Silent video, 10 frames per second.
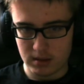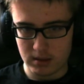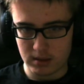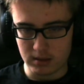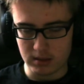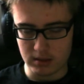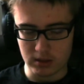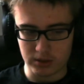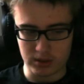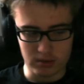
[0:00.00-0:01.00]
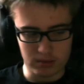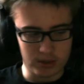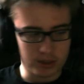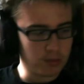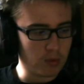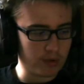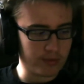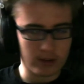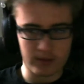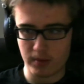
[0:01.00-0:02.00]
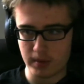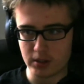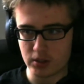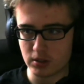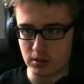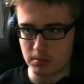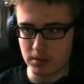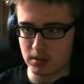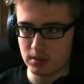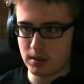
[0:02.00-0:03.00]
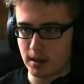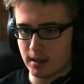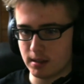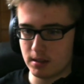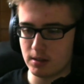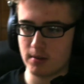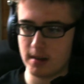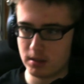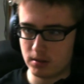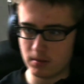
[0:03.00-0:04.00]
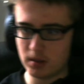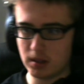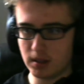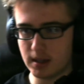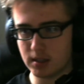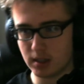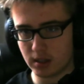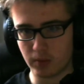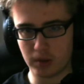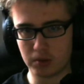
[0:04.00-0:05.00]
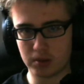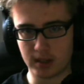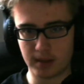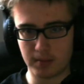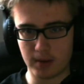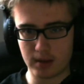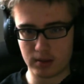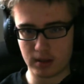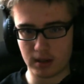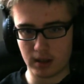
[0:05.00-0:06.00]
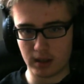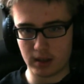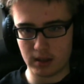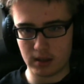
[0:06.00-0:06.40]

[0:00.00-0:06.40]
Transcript: It's also just more fun for me to stream because I get to interact with you guys like in real time rather than like